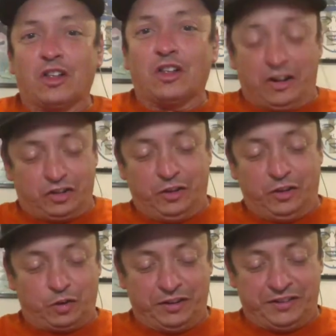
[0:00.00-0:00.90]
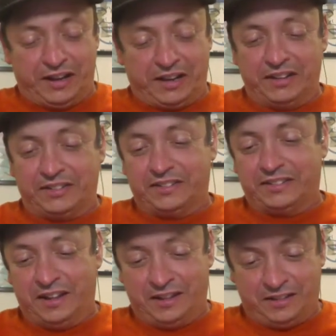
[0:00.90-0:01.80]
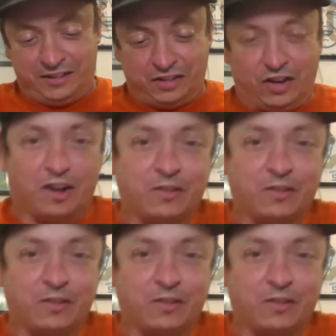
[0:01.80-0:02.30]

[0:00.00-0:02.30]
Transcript: cards, and I'll show you the first one in a second. Let's uh,